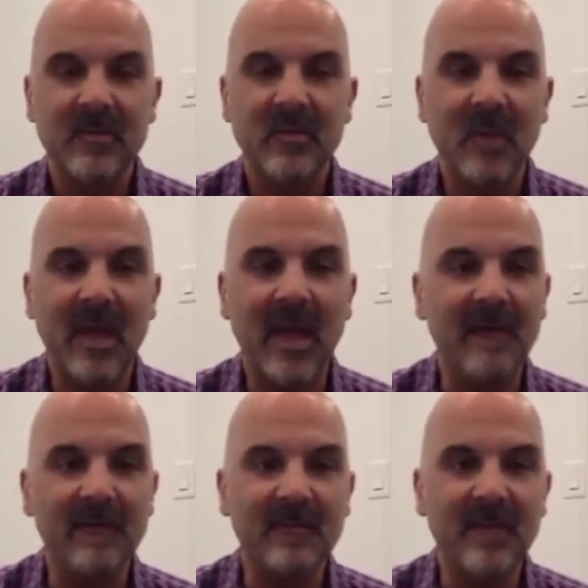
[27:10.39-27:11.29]
So I
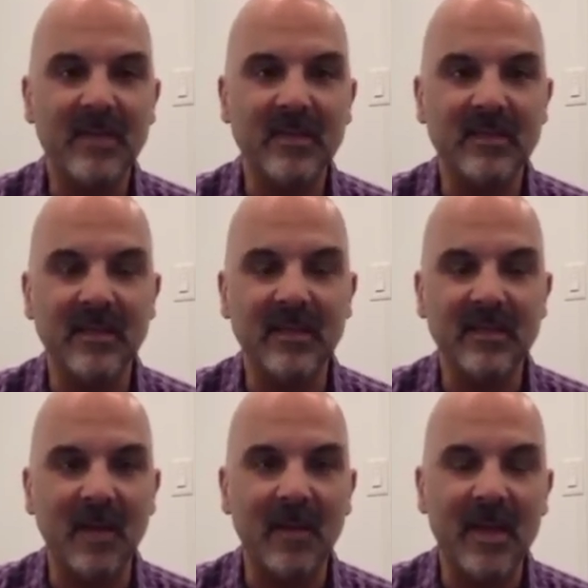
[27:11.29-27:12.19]
have patients
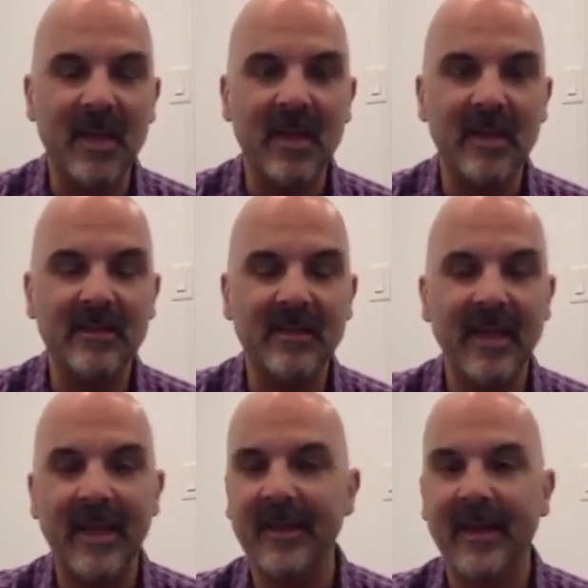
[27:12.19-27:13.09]
that come in and say,
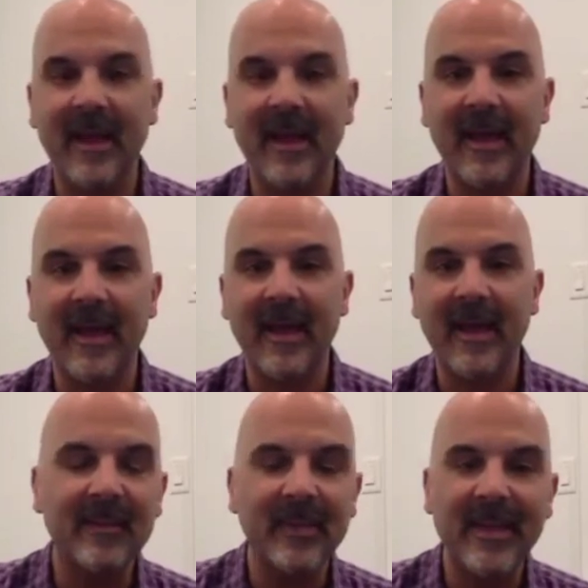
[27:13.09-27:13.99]
Hey, I have
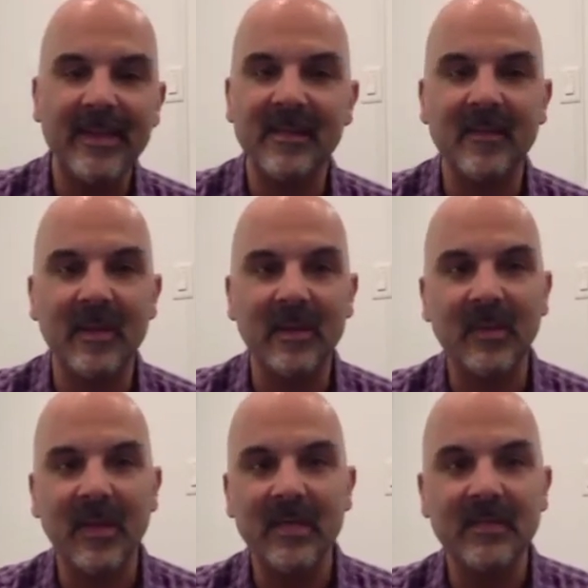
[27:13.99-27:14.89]
saline implants. They've been in
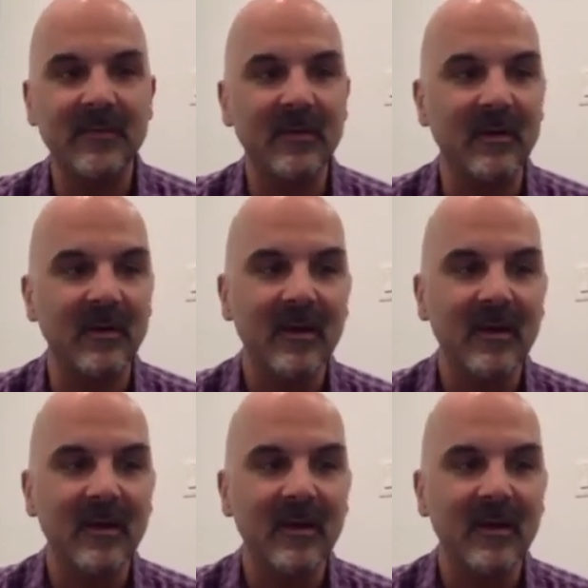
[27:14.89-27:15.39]
place for